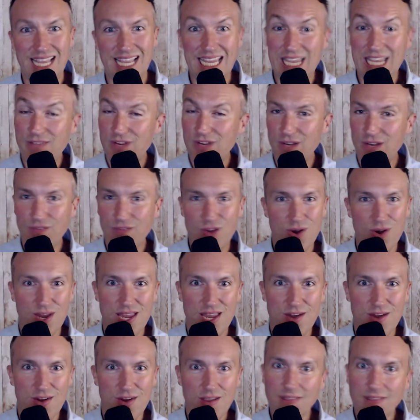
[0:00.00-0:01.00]
Even if you're
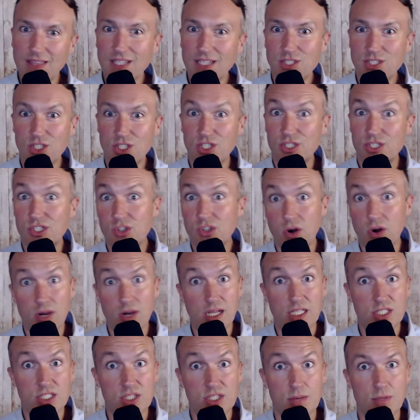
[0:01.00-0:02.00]
hearing this and you're starting a
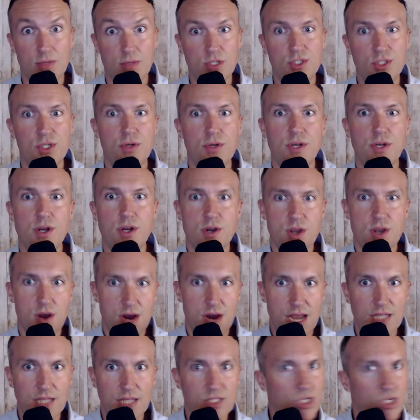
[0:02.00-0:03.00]
summer junior year
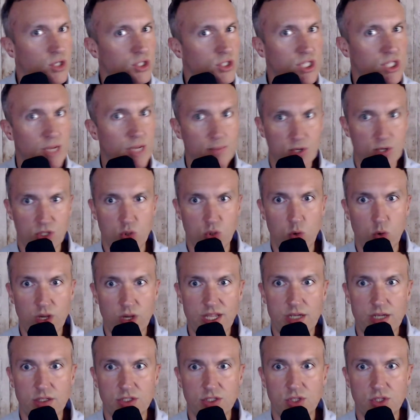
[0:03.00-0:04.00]
internship, you're 20
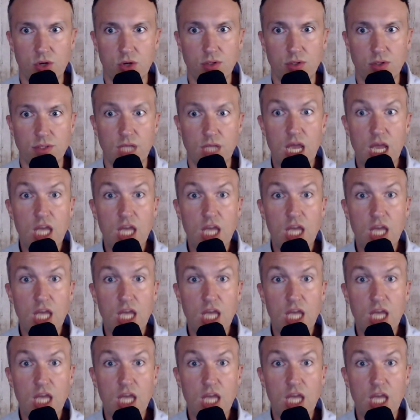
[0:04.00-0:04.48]
years old,